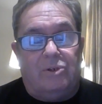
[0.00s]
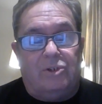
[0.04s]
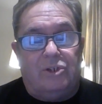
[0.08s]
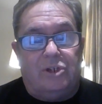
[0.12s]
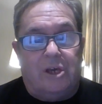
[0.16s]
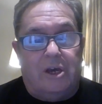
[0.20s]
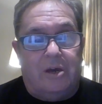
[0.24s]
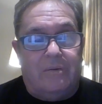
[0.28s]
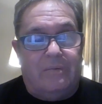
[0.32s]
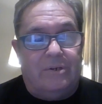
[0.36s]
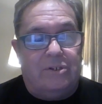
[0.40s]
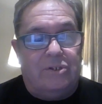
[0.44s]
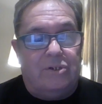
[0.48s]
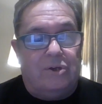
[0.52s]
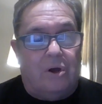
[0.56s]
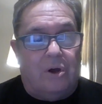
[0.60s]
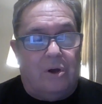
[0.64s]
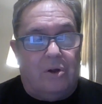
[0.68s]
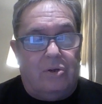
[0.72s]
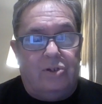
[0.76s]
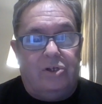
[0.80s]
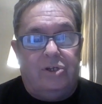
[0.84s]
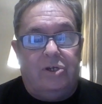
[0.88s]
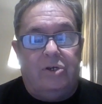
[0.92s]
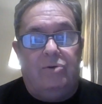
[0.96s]
service
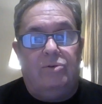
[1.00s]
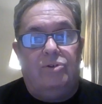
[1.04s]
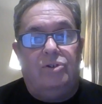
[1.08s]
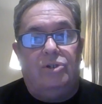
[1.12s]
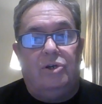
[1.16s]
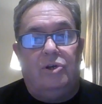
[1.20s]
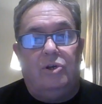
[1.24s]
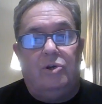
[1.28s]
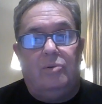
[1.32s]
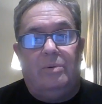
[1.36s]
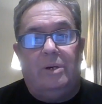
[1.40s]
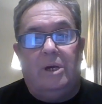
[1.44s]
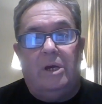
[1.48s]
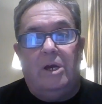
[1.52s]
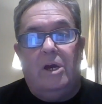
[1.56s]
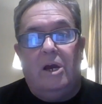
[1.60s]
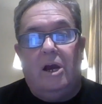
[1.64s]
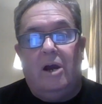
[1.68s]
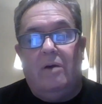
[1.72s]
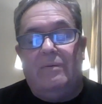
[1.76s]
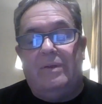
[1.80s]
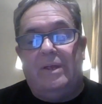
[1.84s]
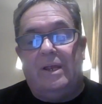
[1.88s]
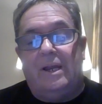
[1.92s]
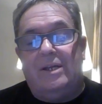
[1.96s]
on YouTube
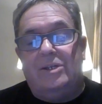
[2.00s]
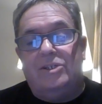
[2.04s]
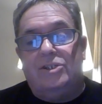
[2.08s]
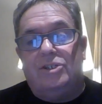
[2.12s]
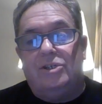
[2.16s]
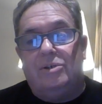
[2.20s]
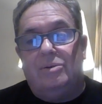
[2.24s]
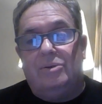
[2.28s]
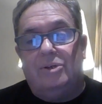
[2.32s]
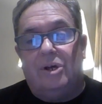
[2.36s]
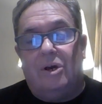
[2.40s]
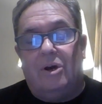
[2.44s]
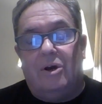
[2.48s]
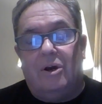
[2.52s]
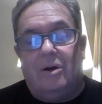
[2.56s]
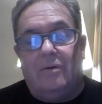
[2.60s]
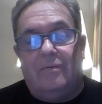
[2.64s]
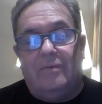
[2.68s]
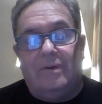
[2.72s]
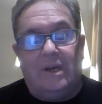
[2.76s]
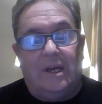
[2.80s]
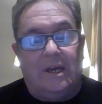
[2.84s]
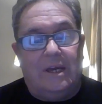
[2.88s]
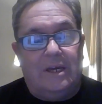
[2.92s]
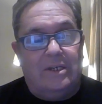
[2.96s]
over the last
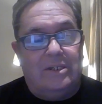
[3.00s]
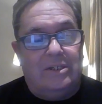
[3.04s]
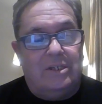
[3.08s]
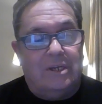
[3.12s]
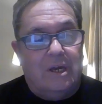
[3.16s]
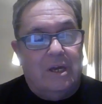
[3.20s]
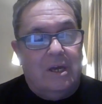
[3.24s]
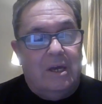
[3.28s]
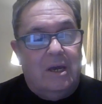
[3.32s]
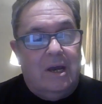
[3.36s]
2.5 years.